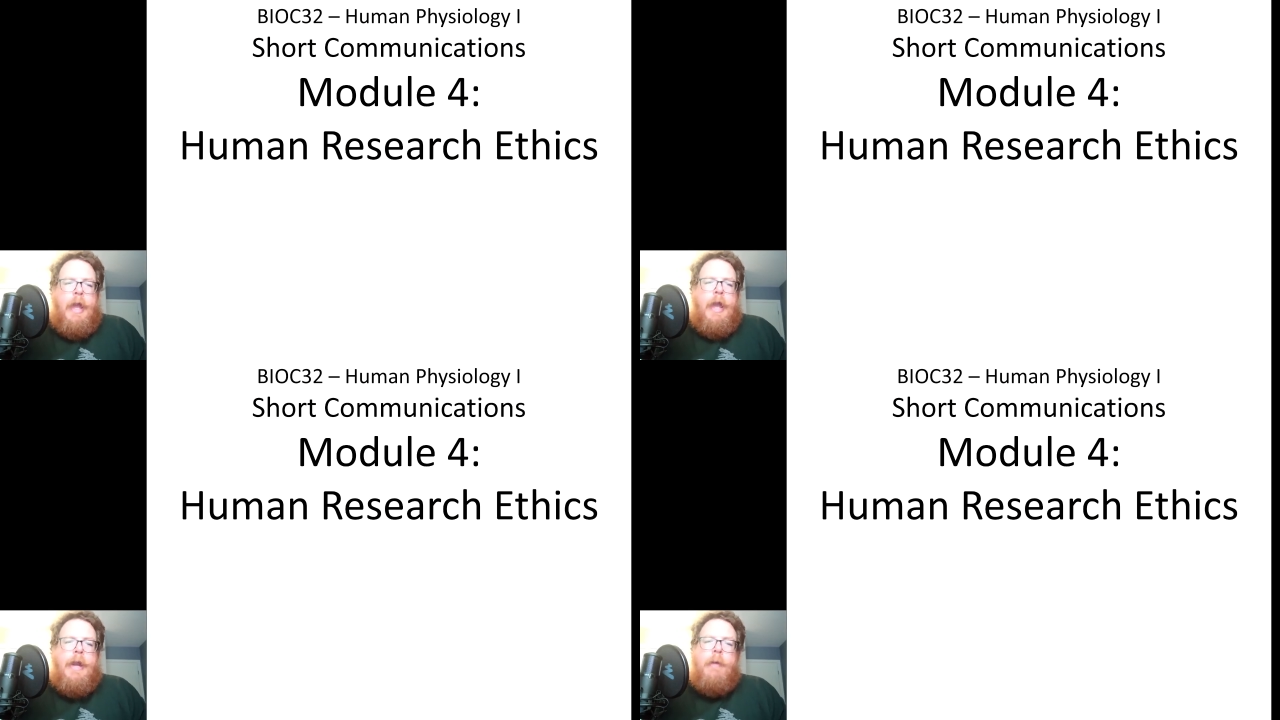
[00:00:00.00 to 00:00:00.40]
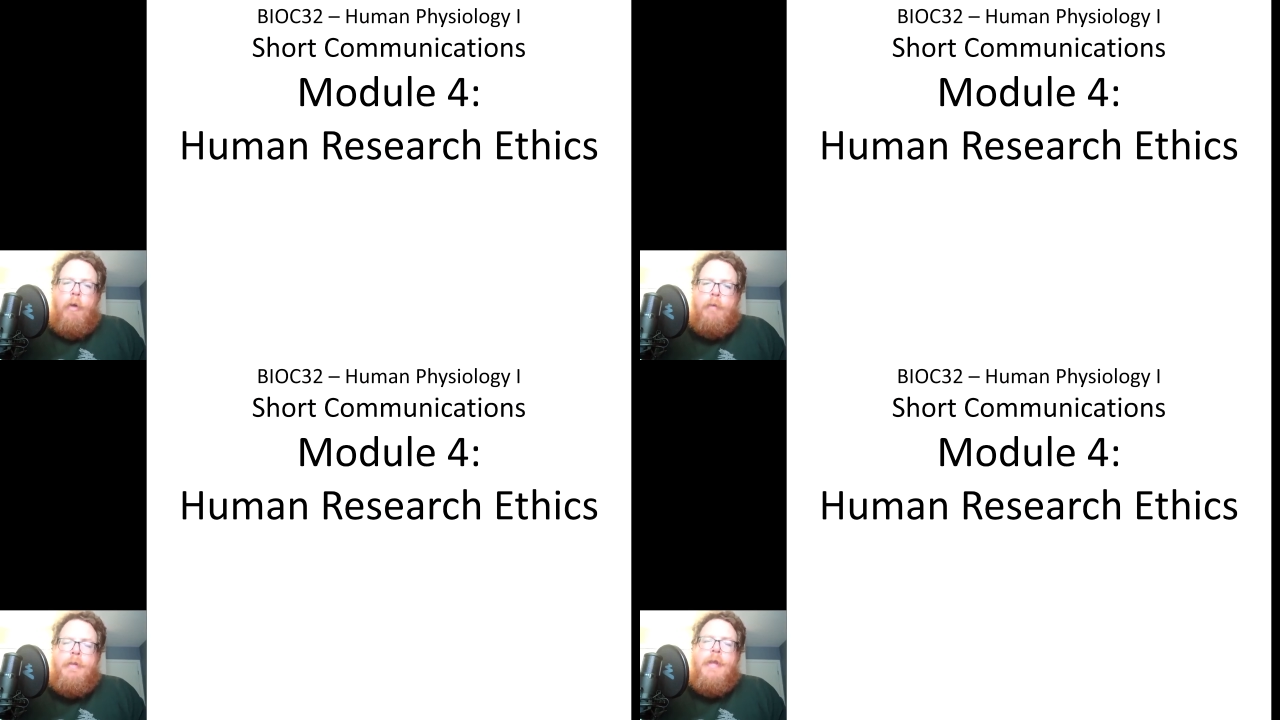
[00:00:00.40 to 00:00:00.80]
And I
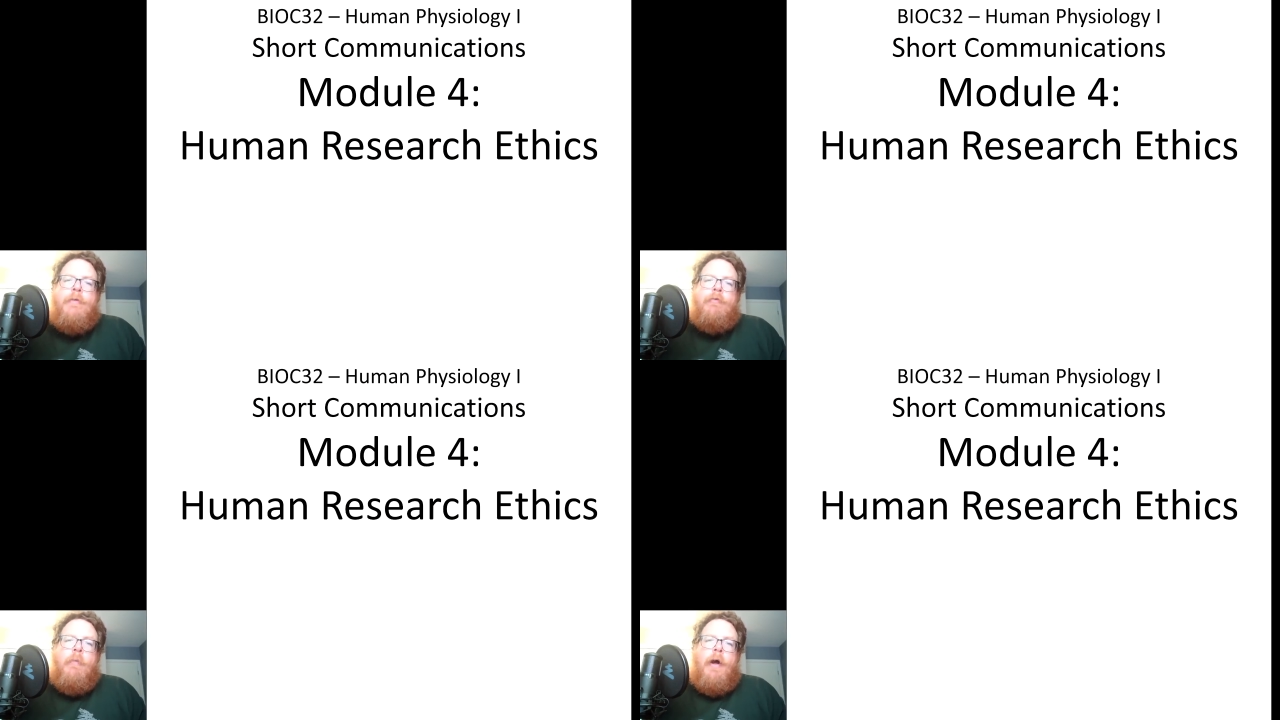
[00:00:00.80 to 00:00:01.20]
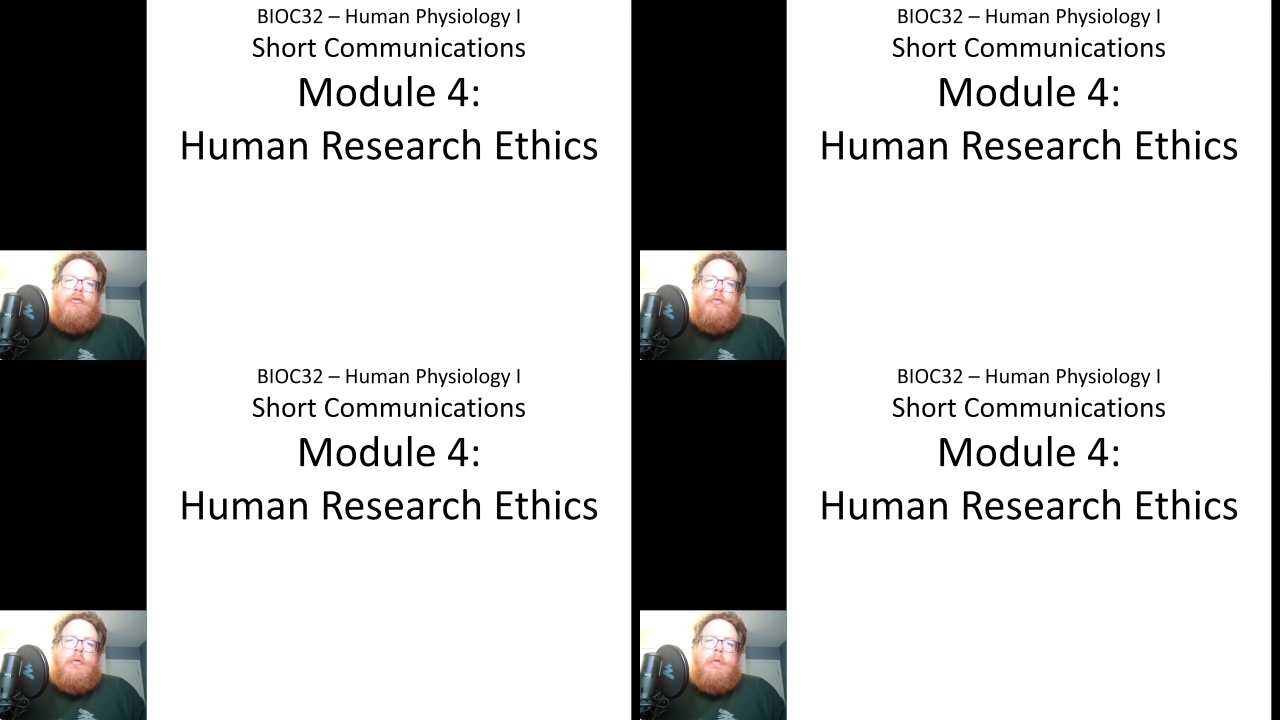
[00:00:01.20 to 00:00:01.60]
want to begin this
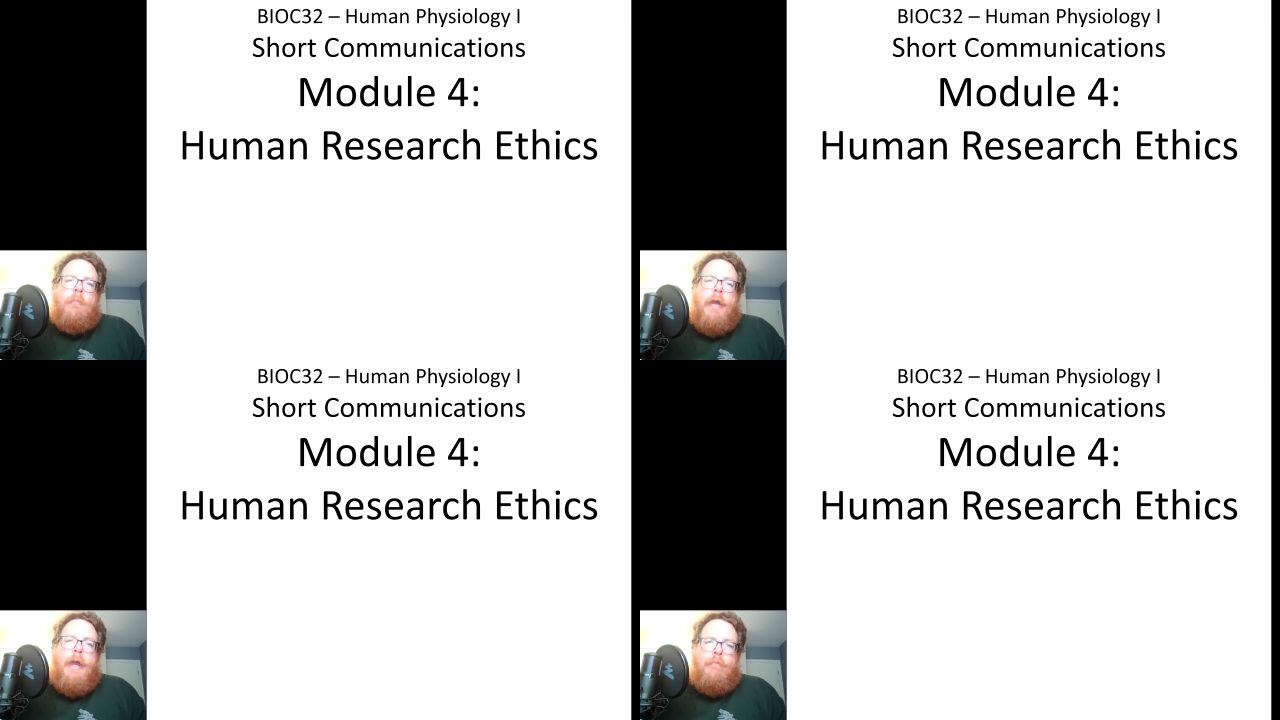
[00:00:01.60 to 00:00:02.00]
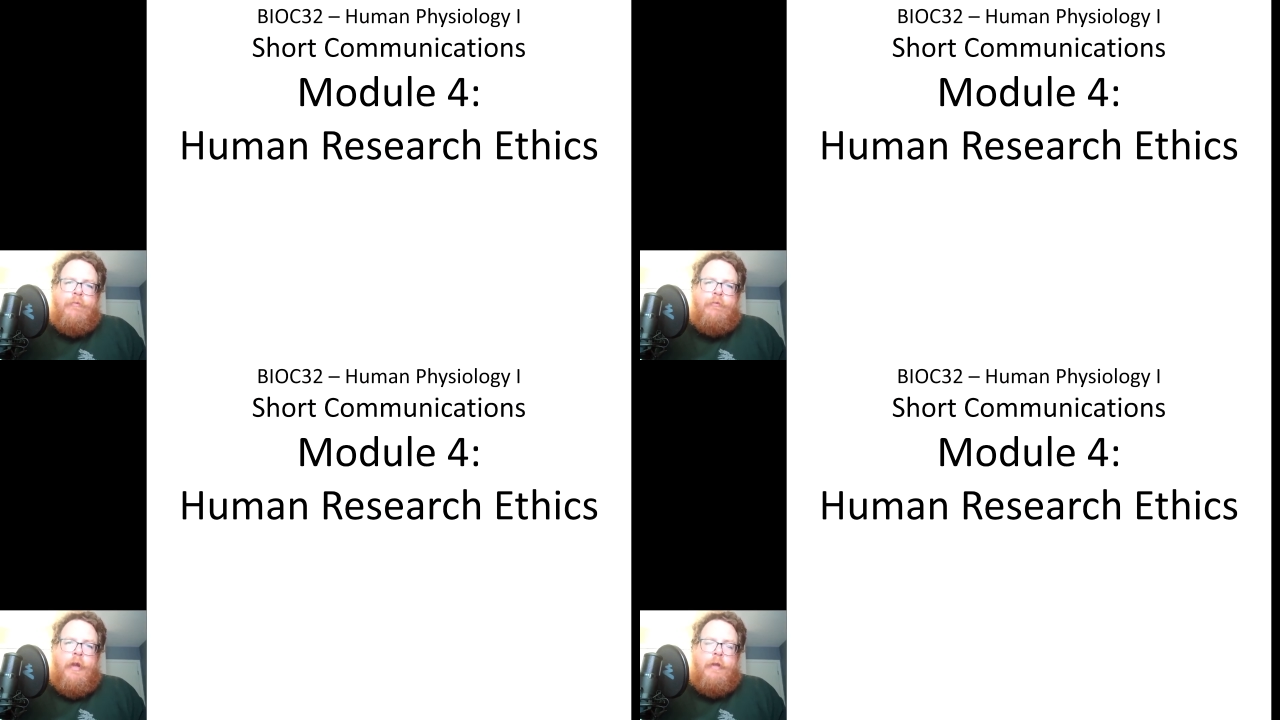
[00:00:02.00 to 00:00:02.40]
module by
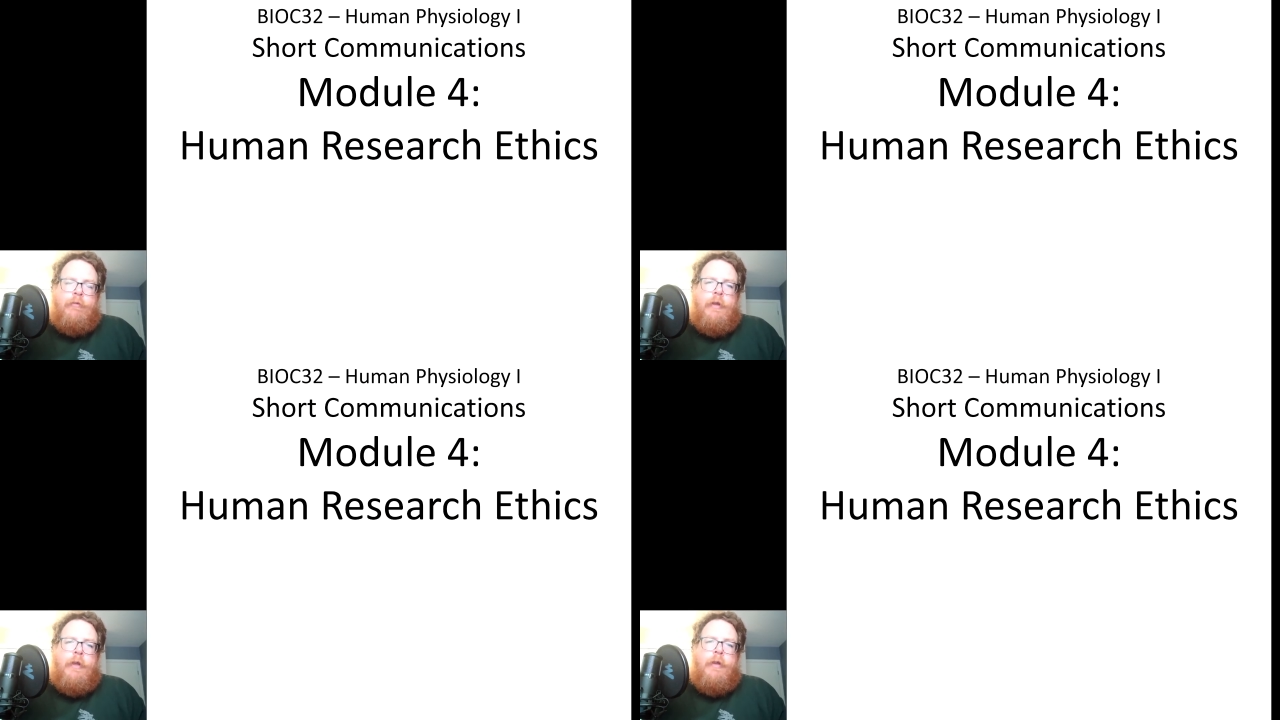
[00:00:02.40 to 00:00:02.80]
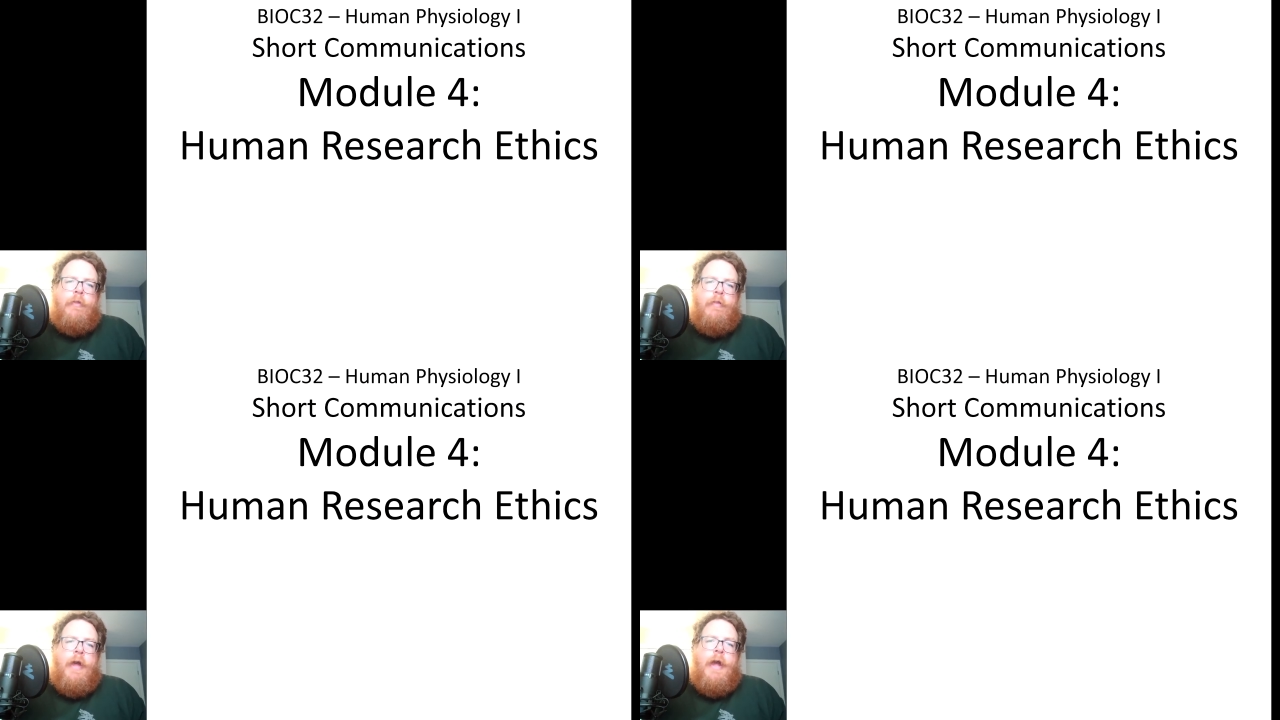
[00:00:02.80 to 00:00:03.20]
emphasizing
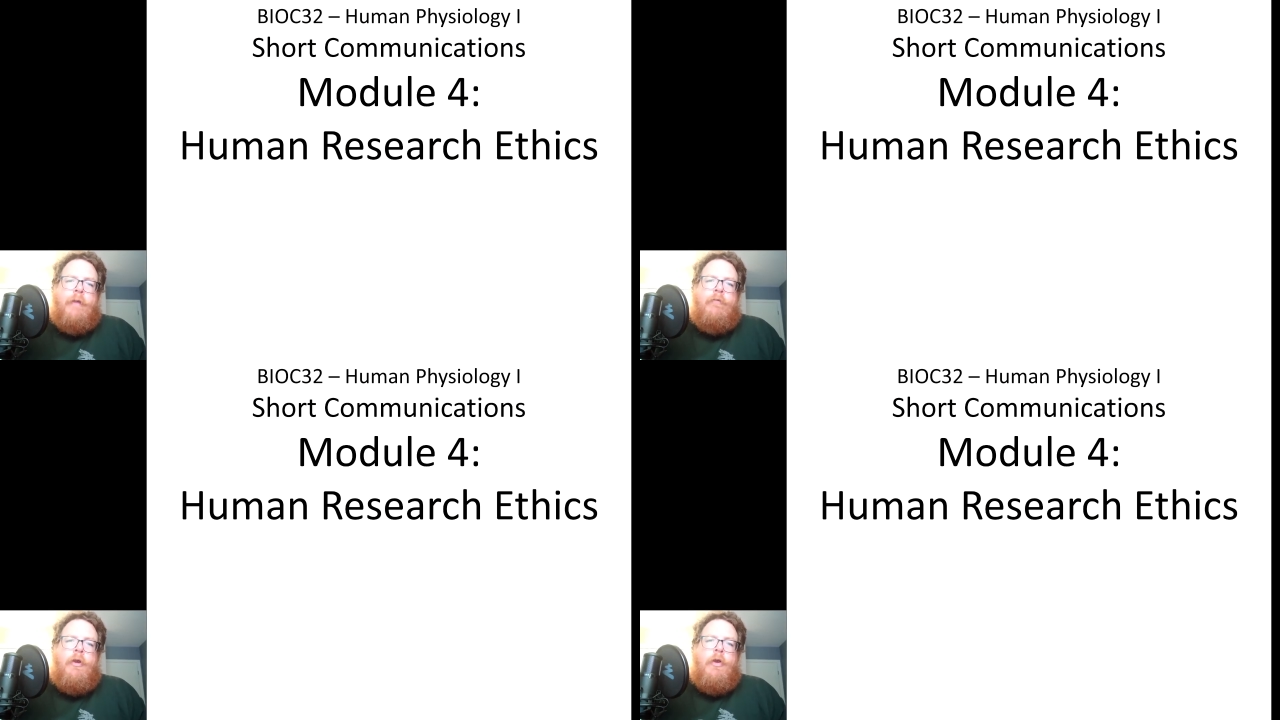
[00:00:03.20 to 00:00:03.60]
that